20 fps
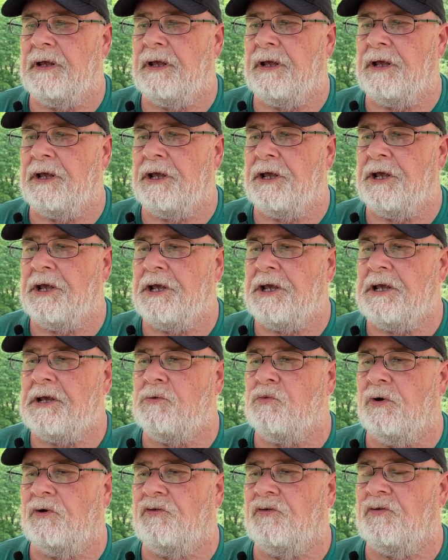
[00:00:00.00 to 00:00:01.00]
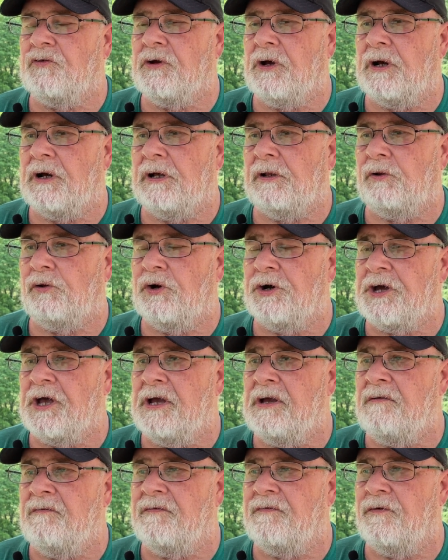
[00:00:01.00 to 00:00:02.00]
he was
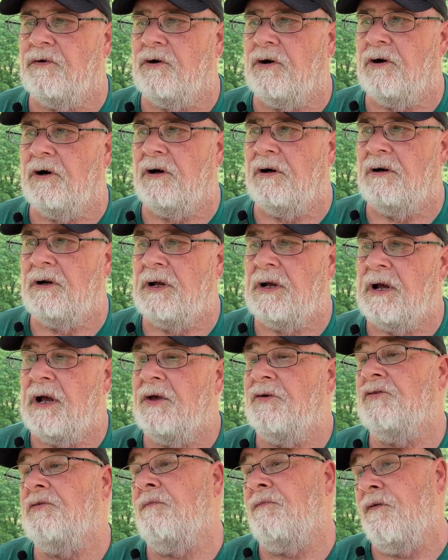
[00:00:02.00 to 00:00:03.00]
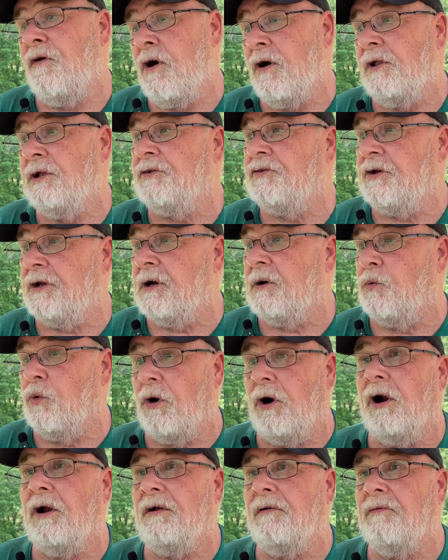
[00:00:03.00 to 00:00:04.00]
looking for some volunteer
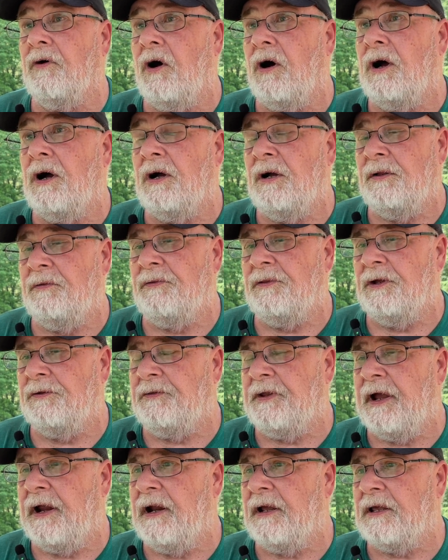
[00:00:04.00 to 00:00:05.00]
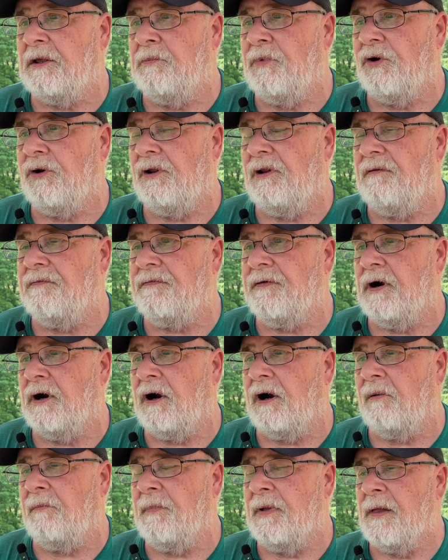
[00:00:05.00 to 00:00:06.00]
work on the Natick Community
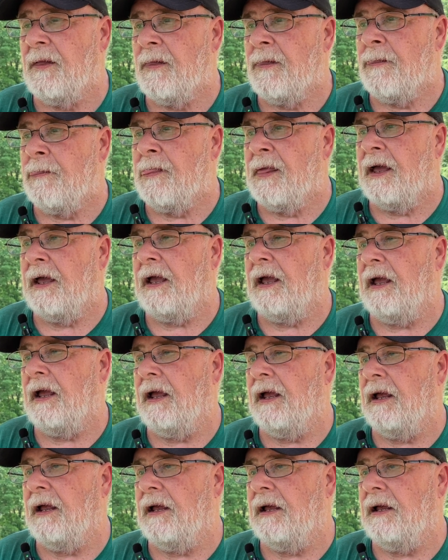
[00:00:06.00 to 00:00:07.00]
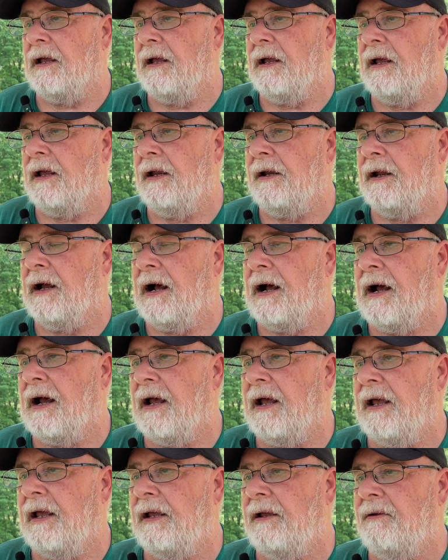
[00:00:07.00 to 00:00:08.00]
Farm. And
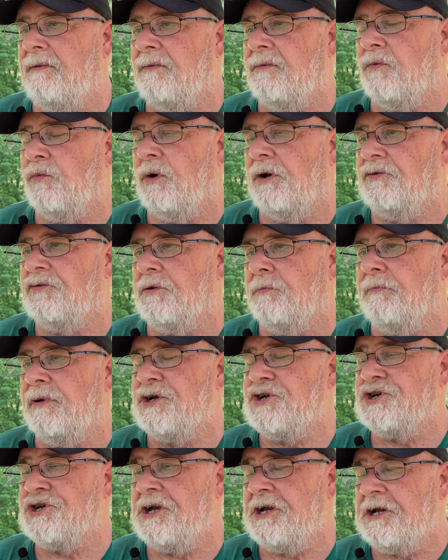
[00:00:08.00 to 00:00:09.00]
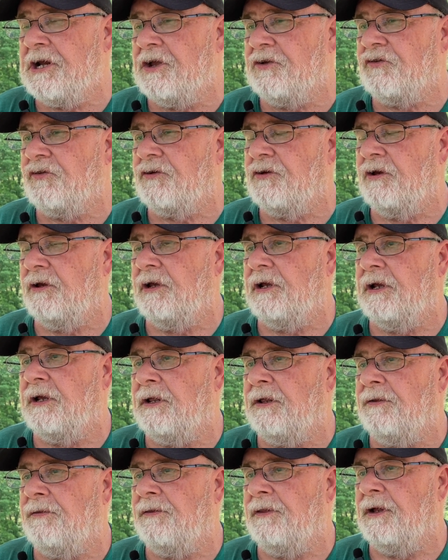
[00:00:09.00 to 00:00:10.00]
I was a machinist
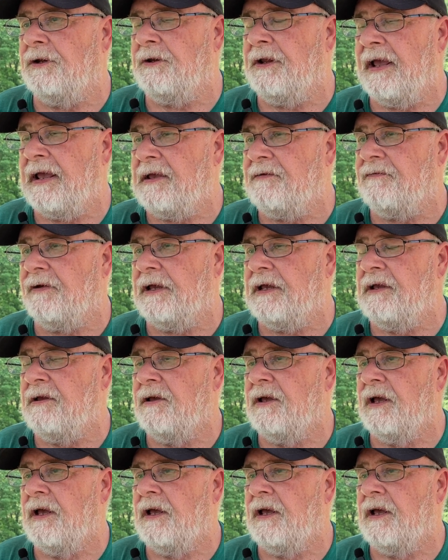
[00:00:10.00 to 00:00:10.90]
in the Navy,